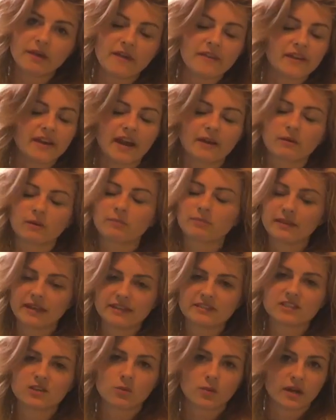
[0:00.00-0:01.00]
and then I
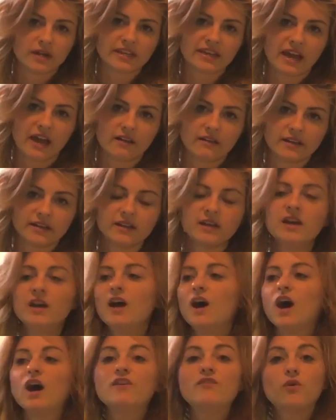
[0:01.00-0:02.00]
replace the 1 gallon
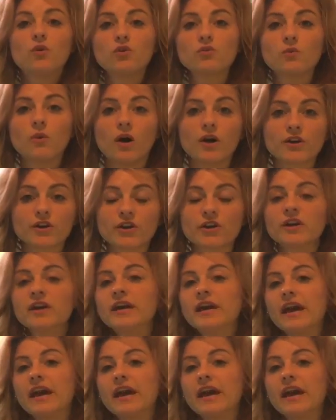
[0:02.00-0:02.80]
of old water